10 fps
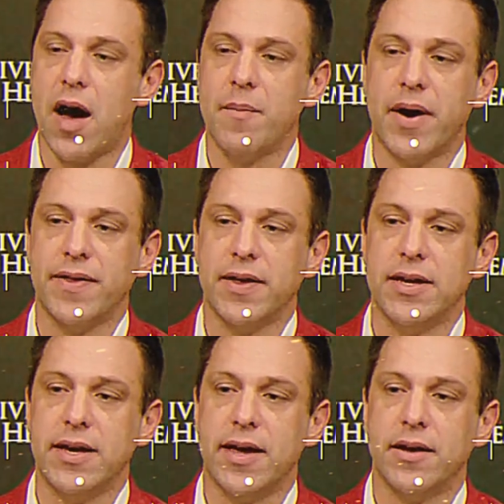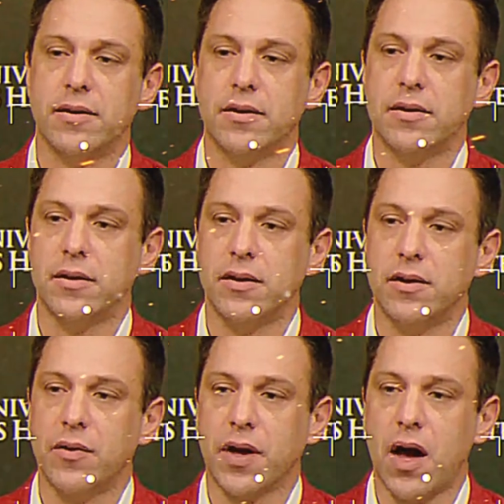he gives Spags
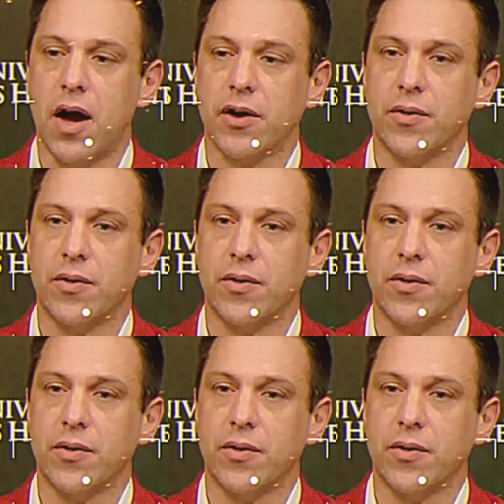options.